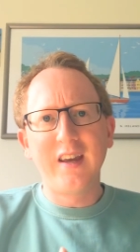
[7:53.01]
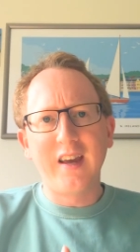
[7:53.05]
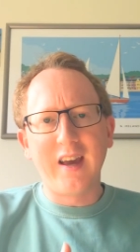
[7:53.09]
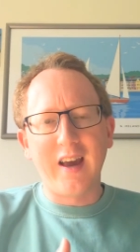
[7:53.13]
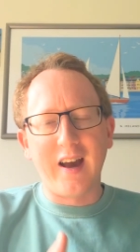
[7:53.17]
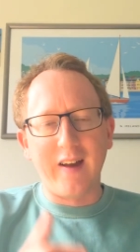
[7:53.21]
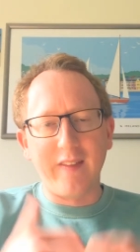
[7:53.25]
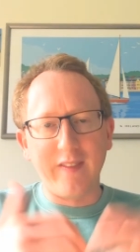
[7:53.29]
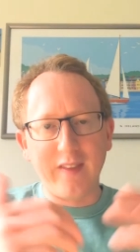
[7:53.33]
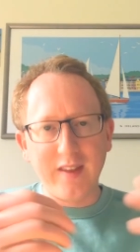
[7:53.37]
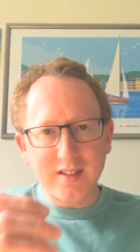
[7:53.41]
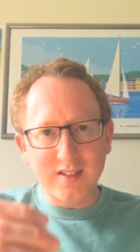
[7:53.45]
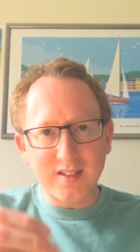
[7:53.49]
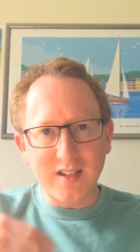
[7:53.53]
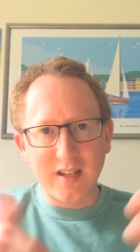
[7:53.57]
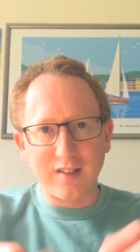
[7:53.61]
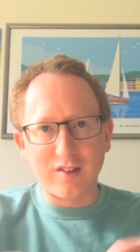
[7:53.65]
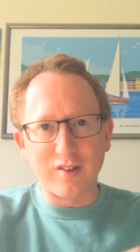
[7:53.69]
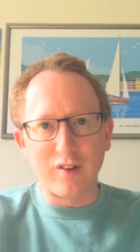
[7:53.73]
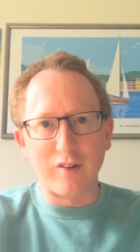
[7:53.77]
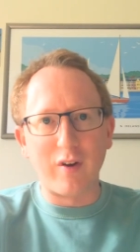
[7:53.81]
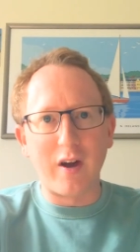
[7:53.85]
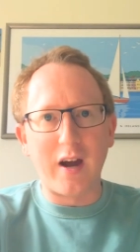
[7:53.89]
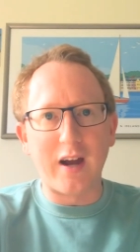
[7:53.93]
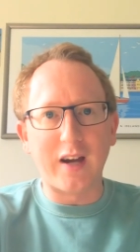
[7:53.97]
And this
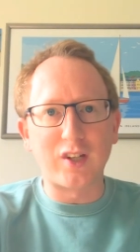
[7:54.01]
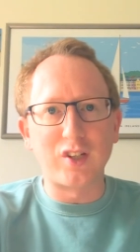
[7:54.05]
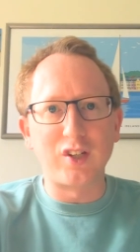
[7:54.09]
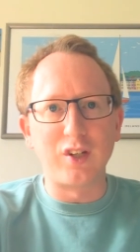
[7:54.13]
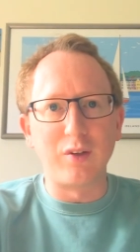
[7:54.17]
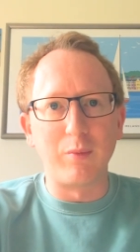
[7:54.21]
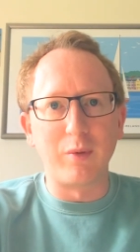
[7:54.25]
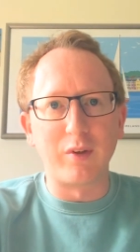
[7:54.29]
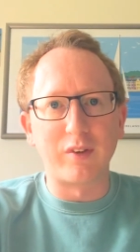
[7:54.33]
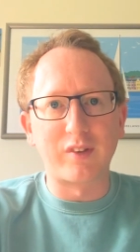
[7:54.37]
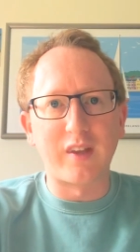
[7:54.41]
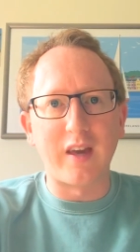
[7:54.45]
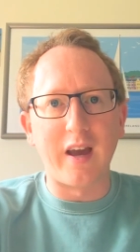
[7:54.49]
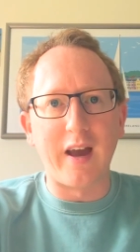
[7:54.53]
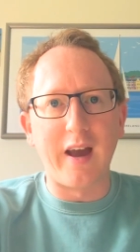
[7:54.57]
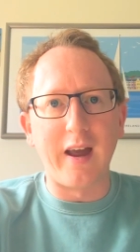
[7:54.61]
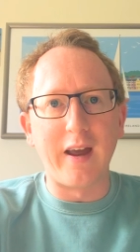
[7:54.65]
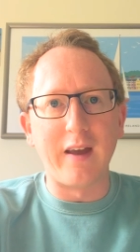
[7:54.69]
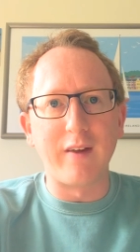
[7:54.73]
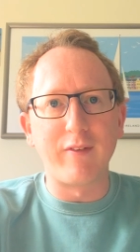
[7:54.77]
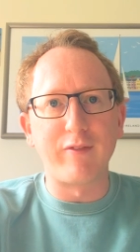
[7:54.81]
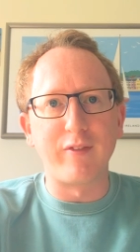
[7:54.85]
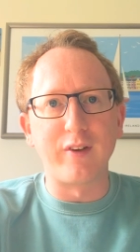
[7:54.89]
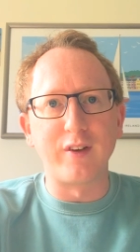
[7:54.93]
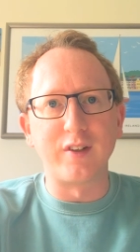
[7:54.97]
interaction with
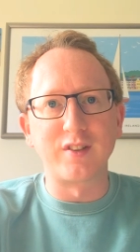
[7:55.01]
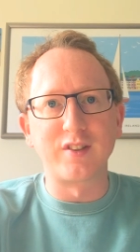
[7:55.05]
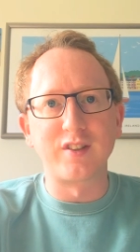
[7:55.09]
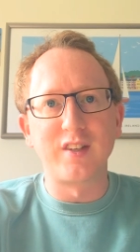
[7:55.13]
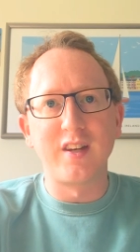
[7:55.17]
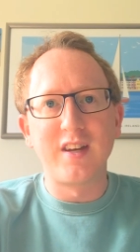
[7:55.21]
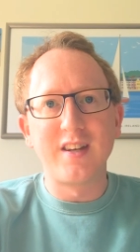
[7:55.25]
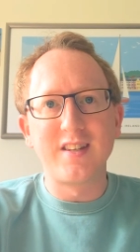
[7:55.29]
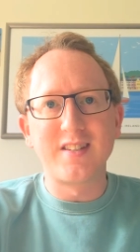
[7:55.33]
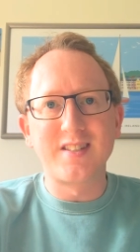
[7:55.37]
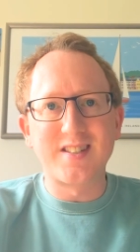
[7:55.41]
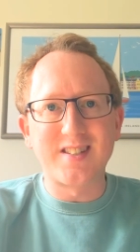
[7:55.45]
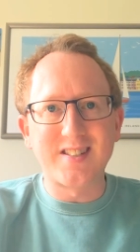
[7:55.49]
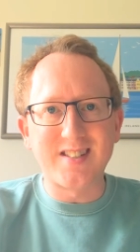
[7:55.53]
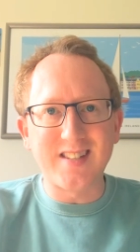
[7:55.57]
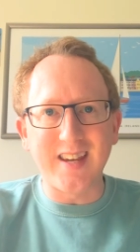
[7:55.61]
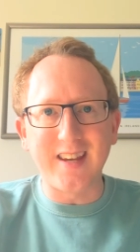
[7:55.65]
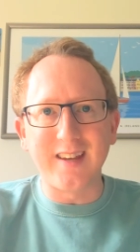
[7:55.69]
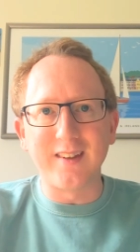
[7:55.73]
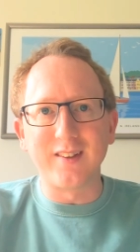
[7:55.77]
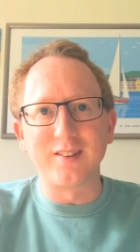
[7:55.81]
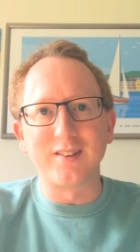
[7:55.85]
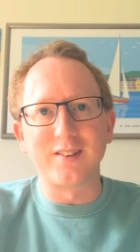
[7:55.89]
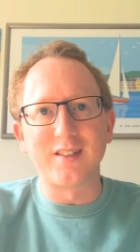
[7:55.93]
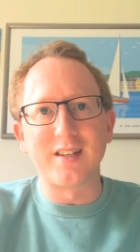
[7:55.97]
Caiaphas
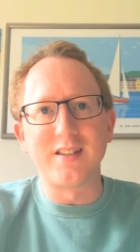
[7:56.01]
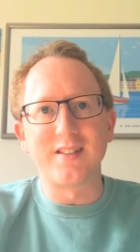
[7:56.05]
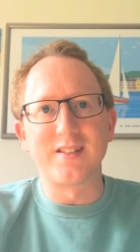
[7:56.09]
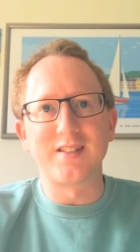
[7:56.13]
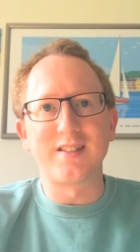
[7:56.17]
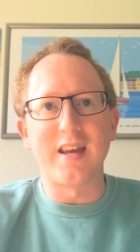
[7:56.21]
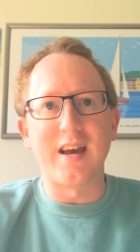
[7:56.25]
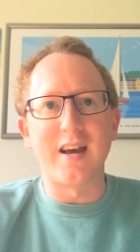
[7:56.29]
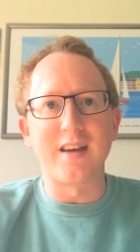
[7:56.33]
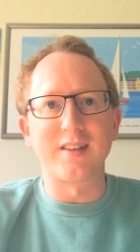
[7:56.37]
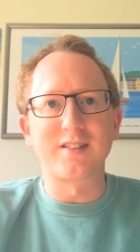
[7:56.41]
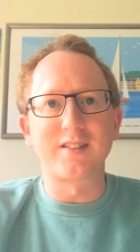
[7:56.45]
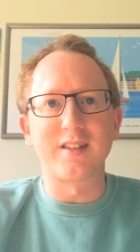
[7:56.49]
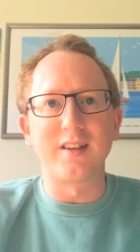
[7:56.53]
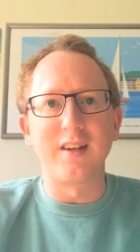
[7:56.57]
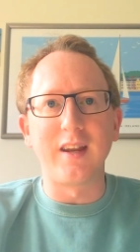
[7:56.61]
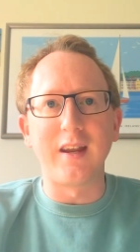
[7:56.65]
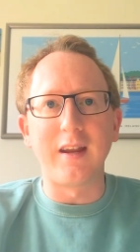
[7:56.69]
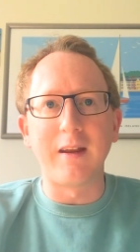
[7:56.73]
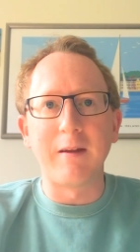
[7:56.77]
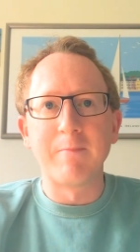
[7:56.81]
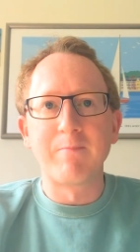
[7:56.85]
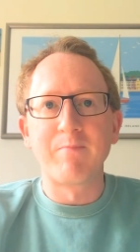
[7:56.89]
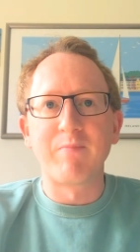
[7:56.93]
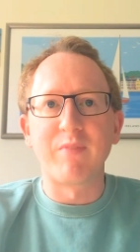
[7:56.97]
seals his
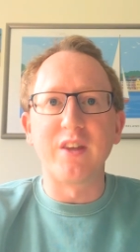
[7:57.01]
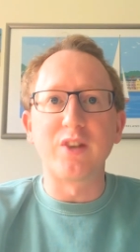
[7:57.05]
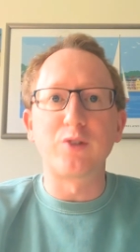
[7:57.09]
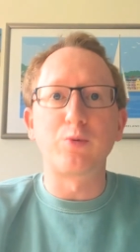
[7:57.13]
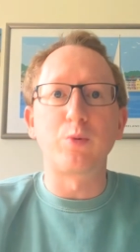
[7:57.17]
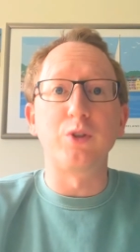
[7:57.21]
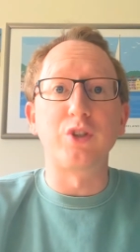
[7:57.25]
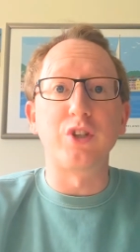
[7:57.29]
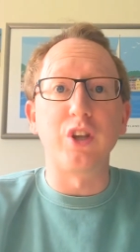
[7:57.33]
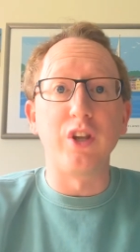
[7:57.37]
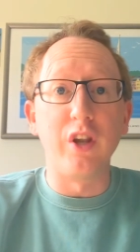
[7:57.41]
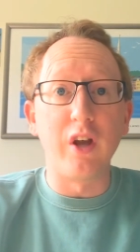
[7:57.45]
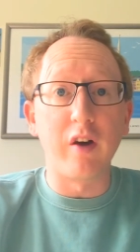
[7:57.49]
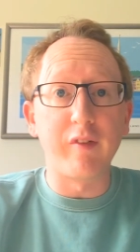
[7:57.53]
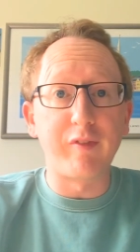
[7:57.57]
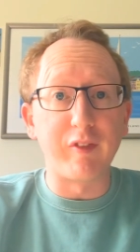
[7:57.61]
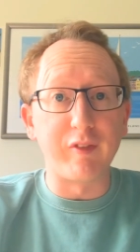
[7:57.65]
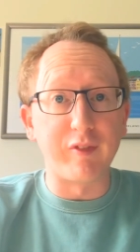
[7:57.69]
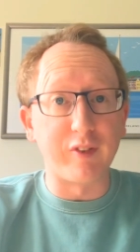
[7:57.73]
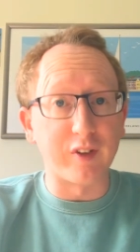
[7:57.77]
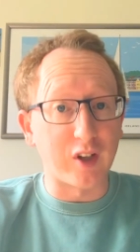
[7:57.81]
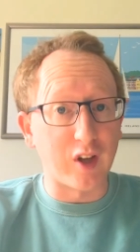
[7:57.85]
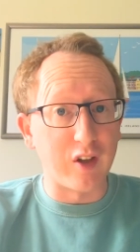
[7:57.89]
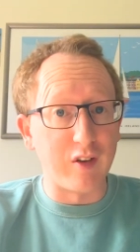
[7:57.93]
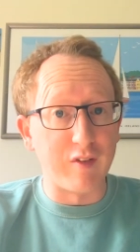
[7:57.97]
destiny. This was enough of
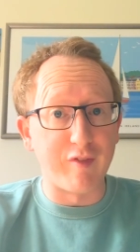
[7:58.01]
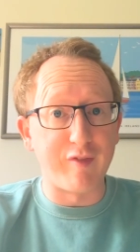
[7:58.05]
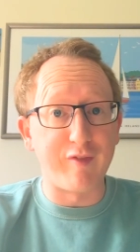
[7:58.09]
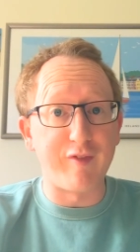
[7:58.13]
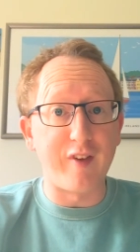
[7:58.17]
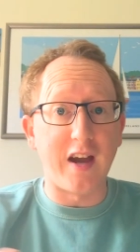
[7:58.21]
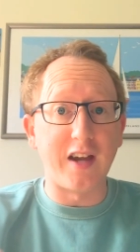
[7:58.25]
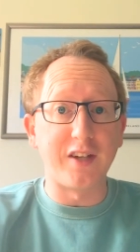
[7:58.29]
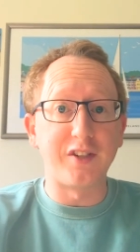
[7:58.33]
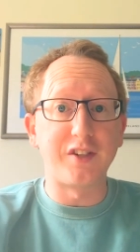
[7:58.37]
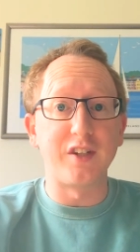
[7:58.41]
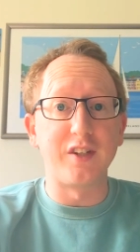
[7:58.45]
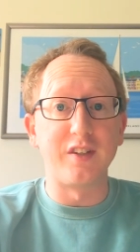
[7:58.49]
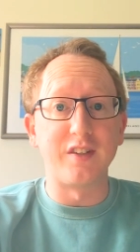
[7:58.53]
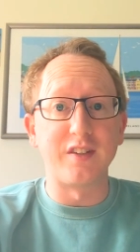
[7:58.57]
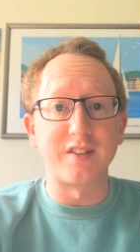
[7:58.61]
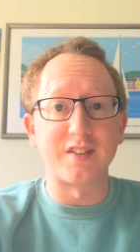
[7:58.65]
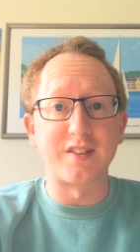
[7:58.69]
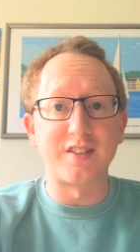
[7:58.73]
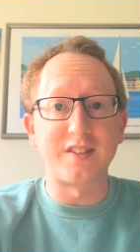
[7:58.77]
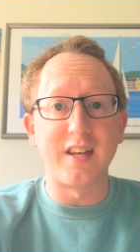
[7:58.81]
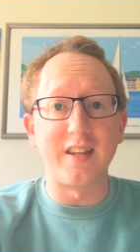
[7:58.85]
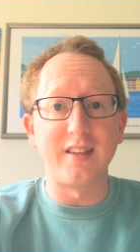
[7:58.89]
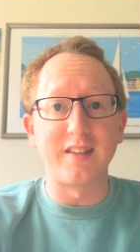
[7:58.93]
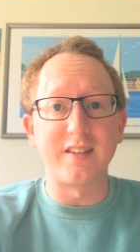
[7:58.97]
a confession to
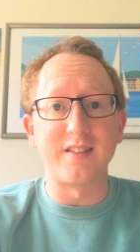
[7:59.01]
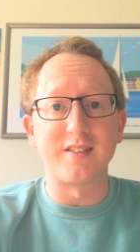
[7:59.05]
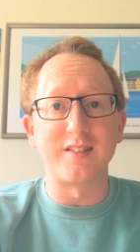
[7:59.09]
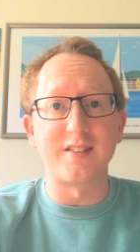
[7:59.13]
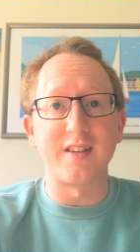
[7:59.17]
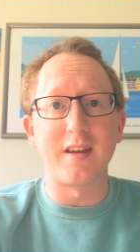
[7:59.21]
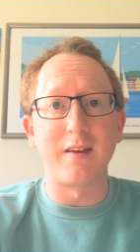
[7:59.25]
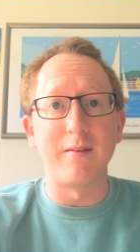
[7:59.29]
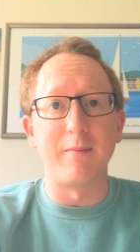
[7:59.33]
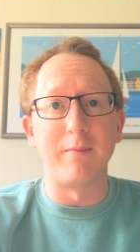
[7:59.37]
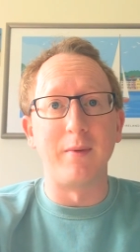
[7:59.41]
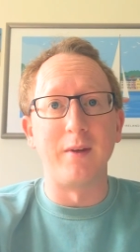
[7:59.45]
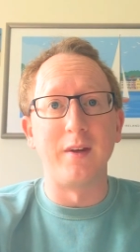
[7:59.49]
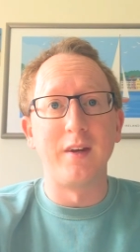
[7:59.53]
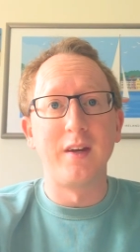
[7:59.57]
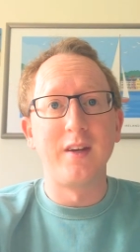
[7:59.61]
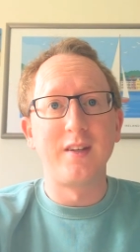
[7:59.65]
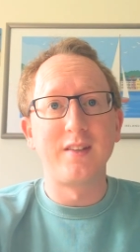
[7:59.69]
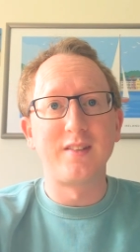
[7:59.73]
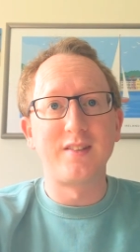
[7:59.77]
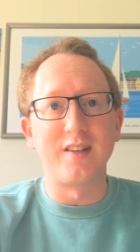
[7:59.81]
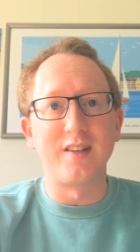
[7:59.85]
sentence him to